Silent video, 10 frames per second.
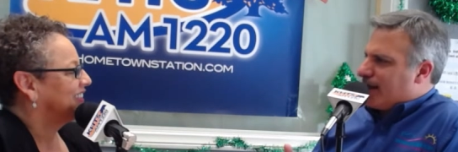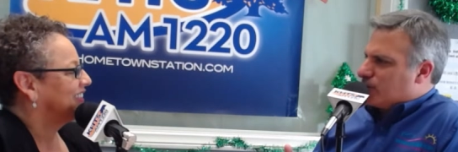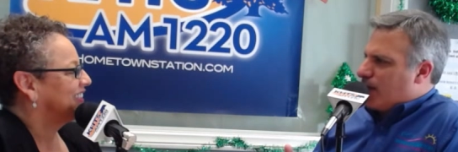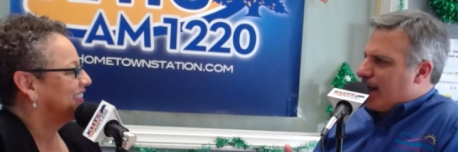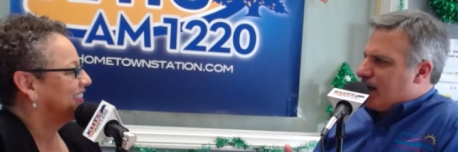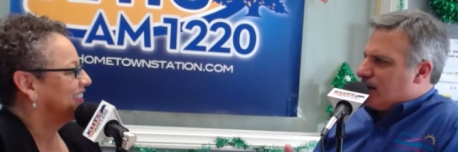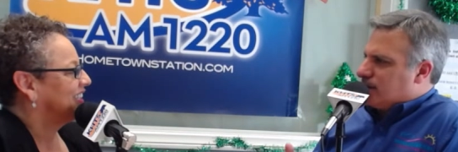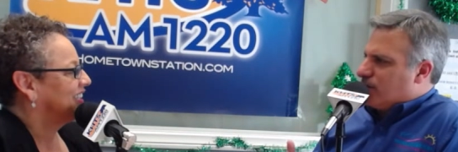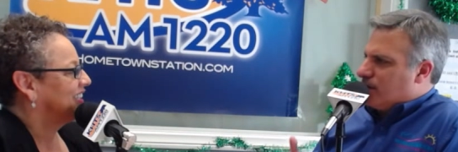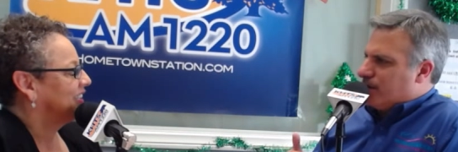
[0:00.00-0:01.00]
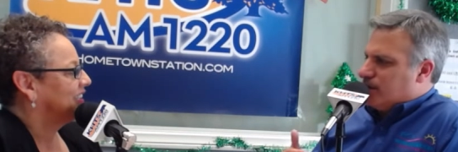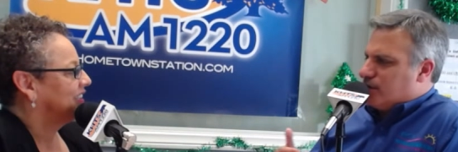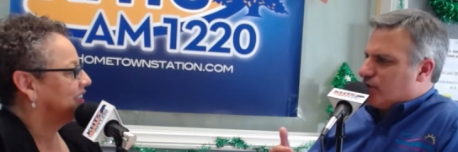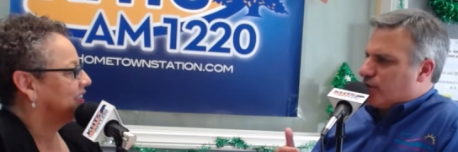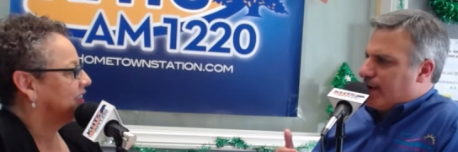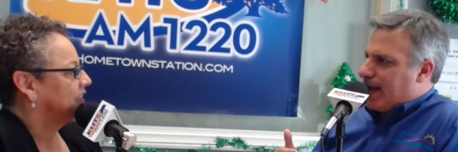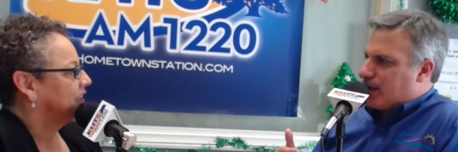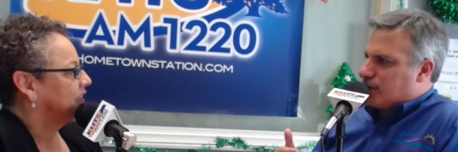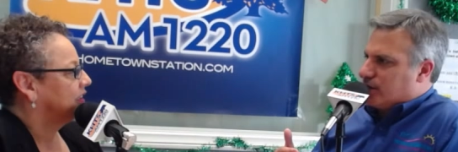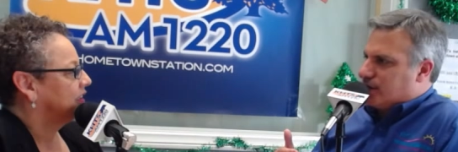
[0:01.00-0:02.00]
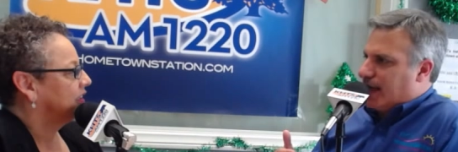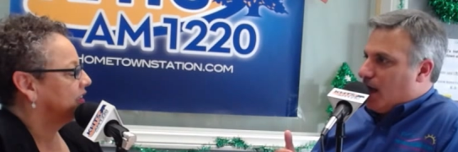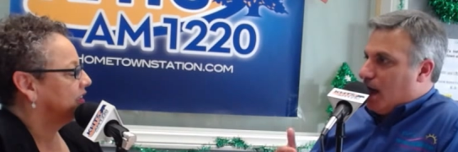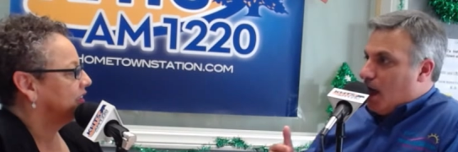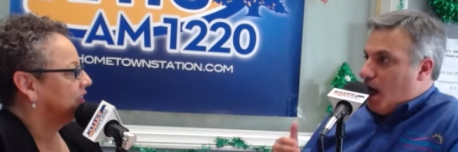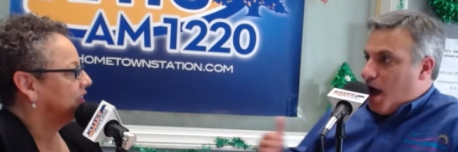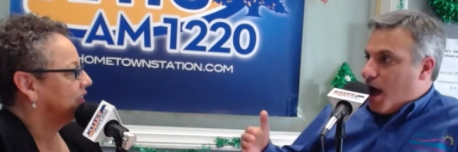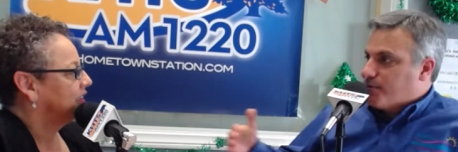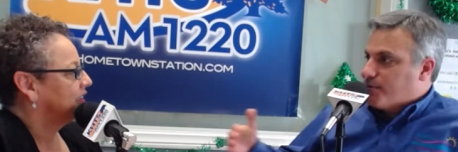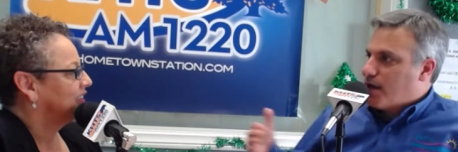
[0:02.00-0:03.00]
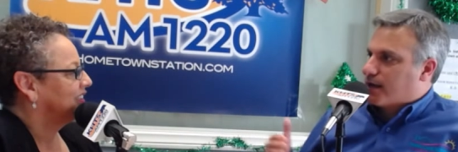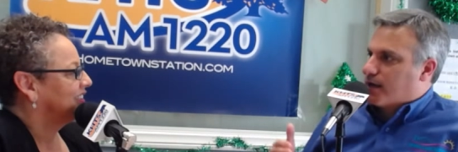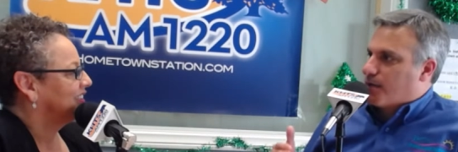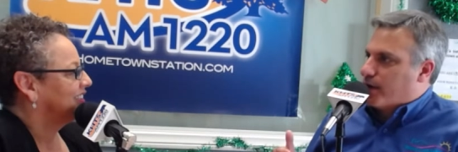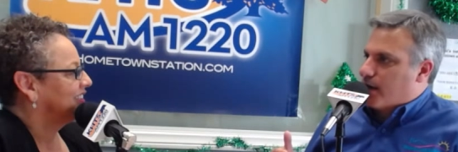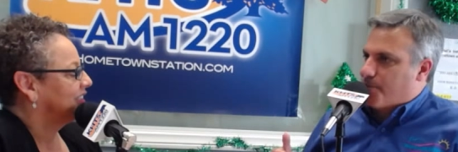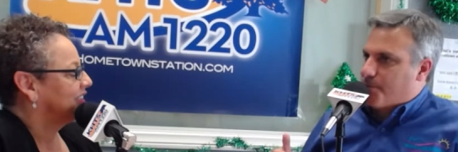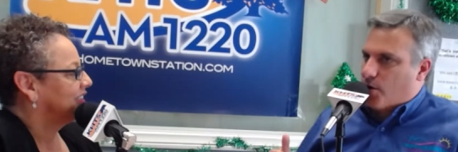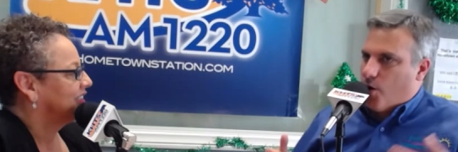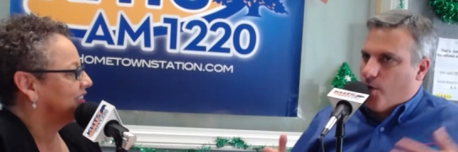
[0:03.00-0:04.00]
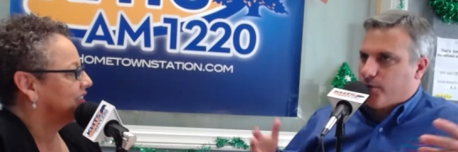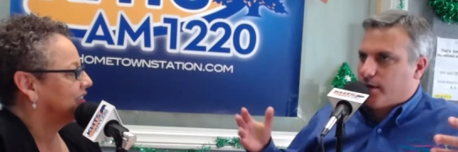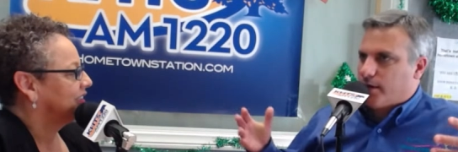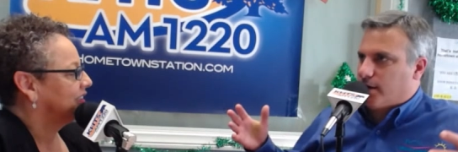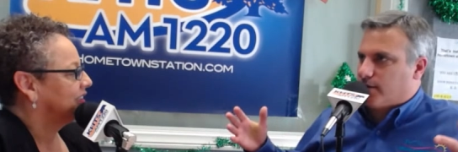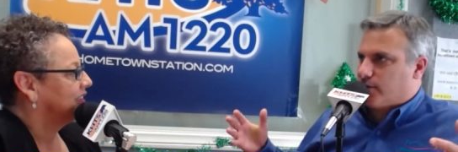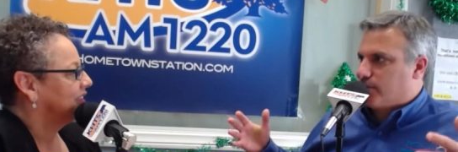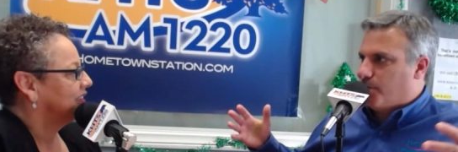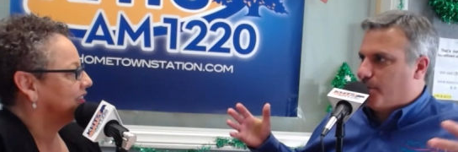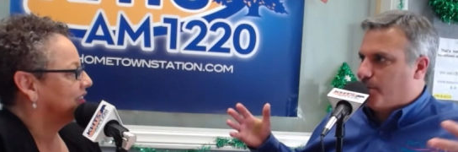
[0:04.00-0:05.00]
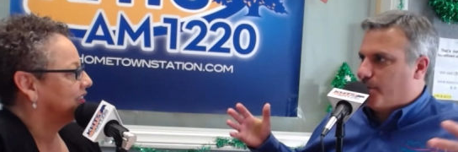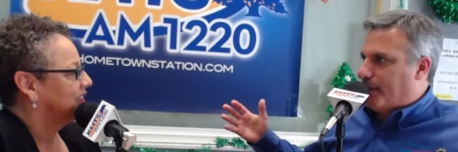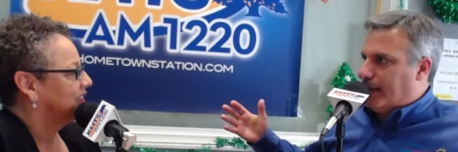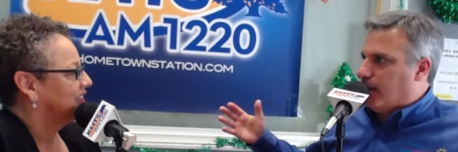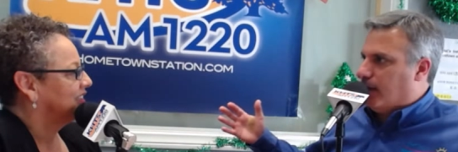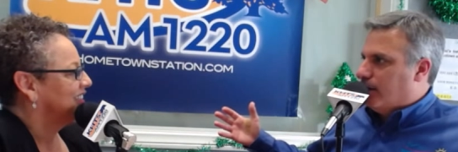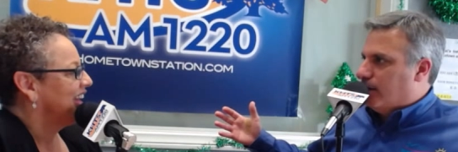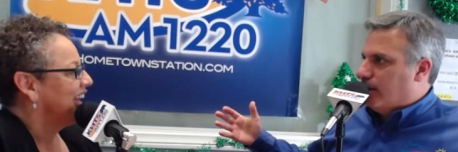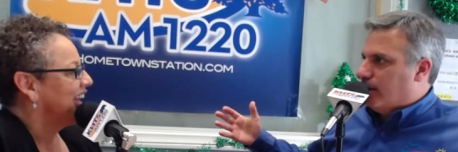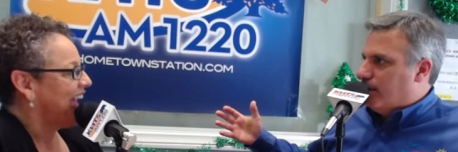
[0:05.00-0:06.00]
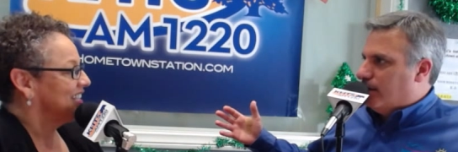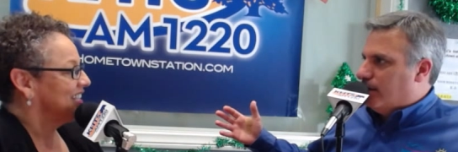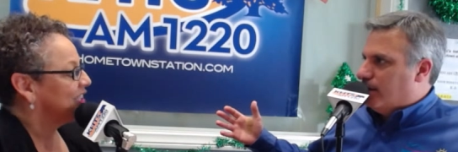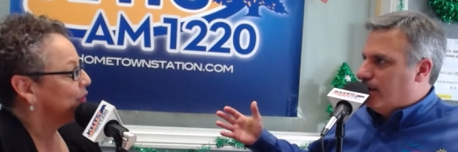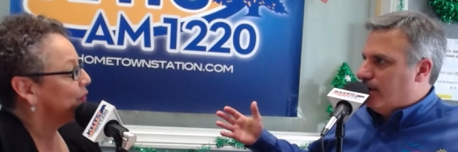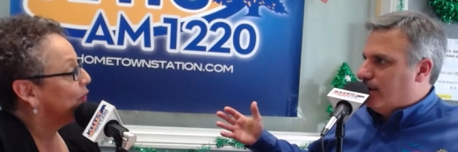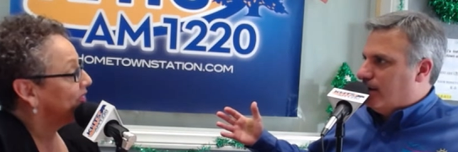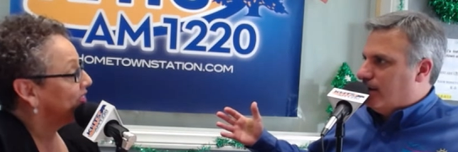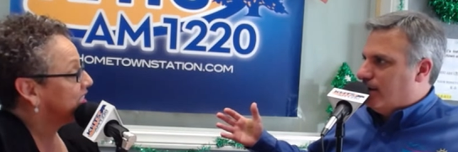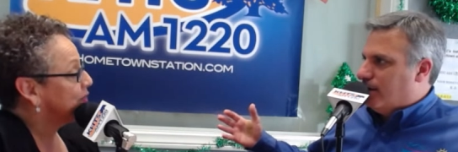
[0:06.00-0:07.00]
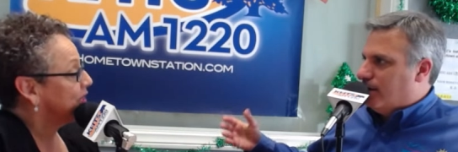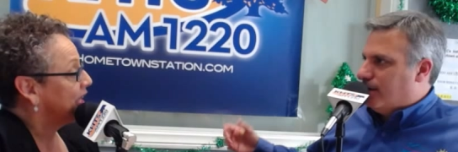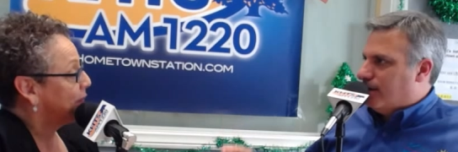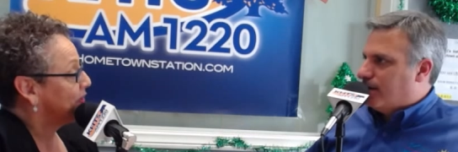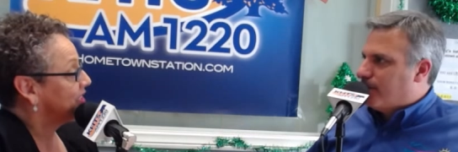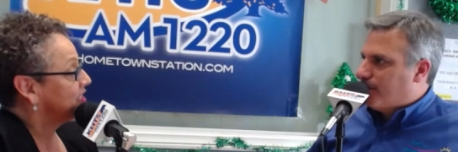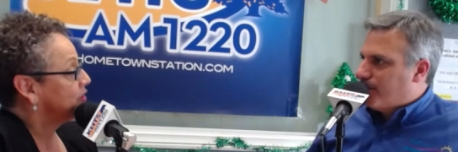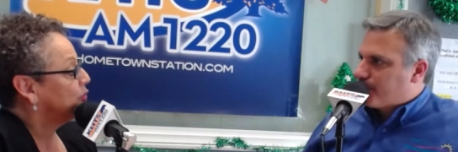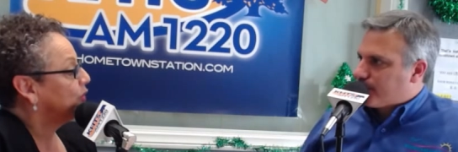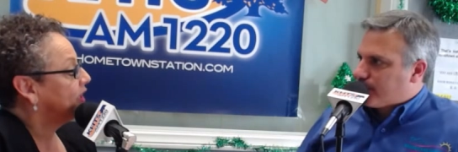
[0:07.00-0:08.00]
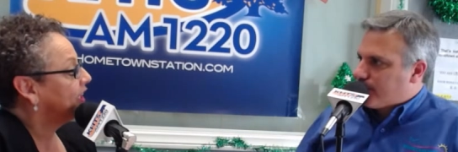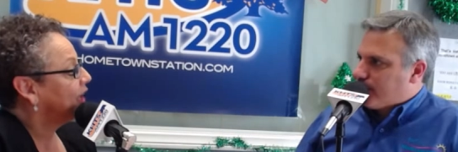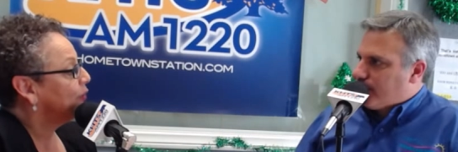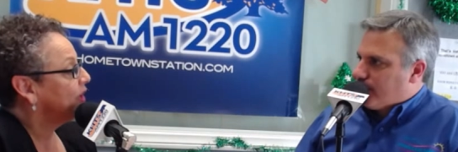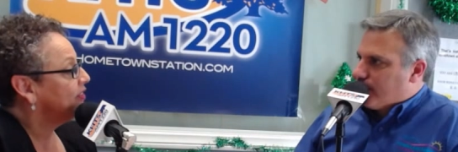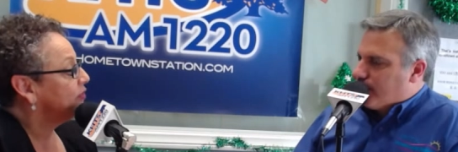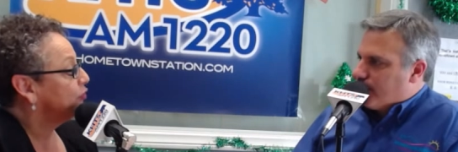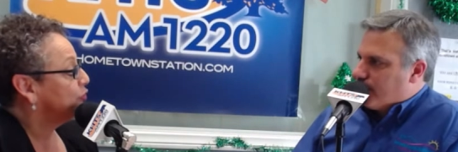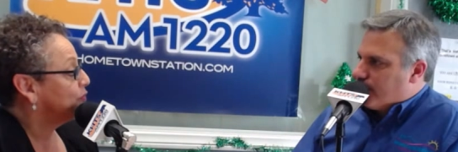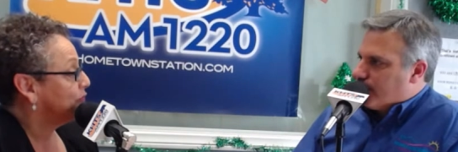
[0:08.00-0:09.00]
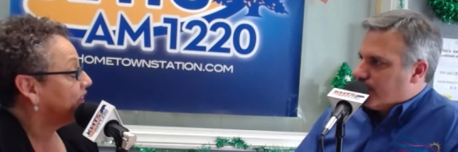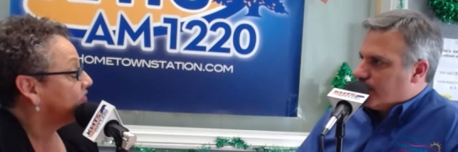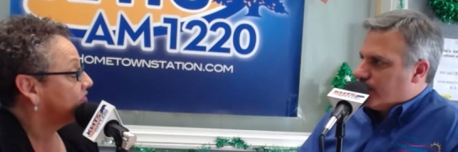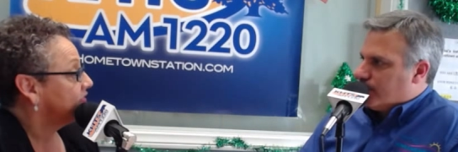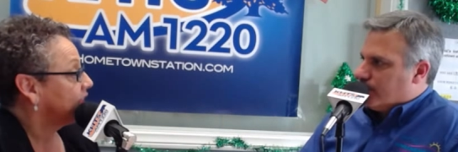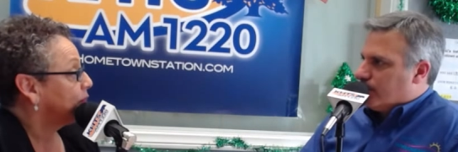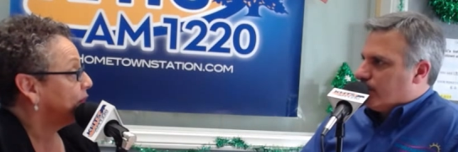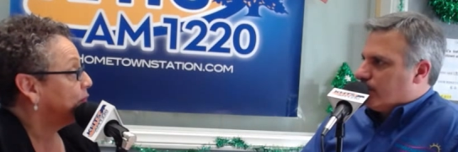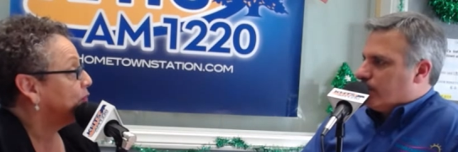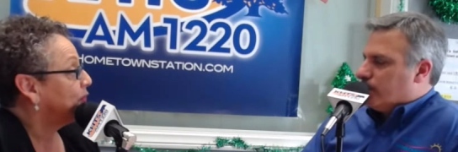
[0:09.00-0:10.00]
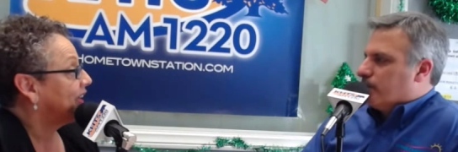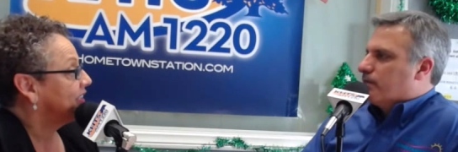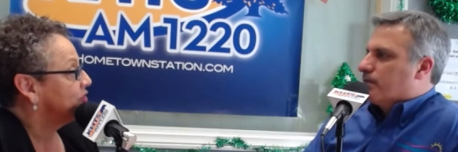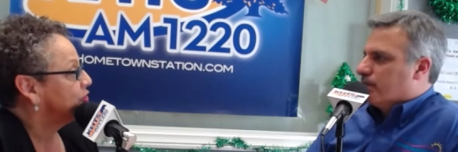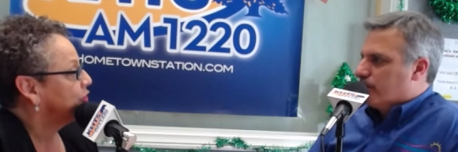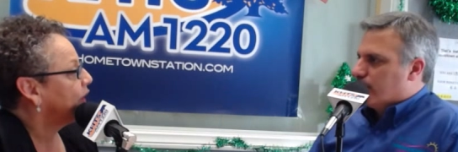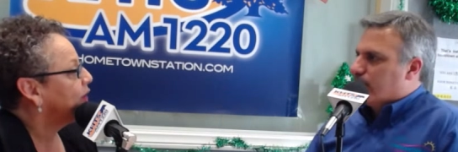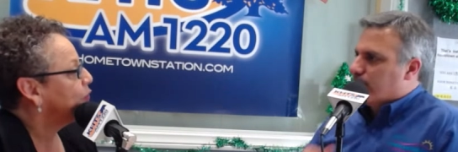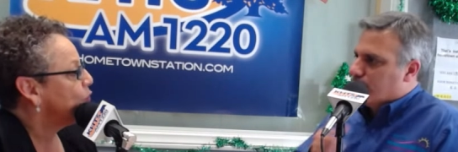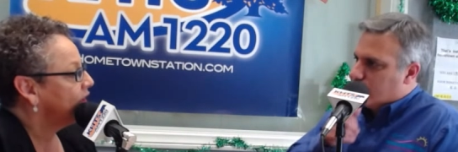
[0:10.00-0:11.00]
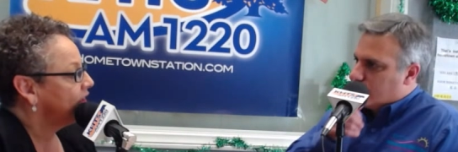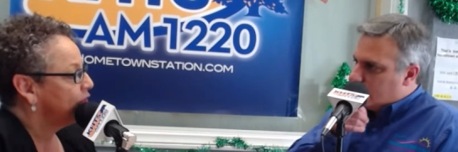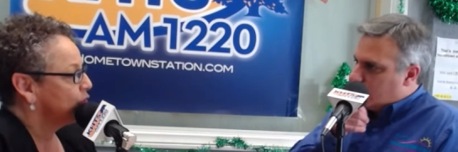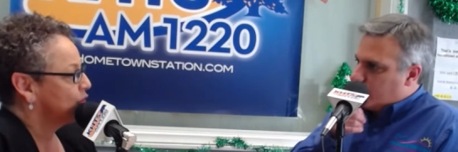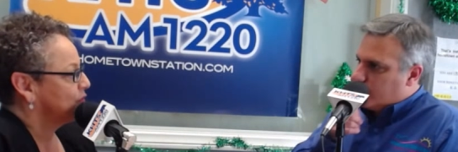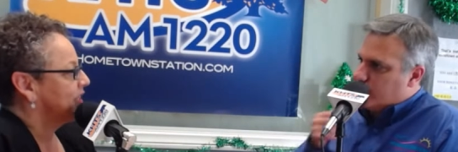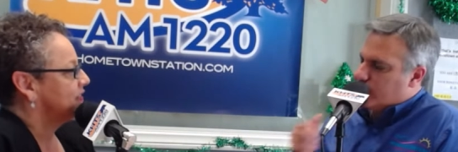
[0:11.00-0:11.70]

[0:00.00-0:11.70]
Speaker 1: right? It's sort of a knee-jerk reaction to say, I'm just not going to bring it up, and hopefully things will still be happy.
Speaker 2: Exactly. We want things to be happy. That's number one. And we have a few myths that people buy into. And one of those myths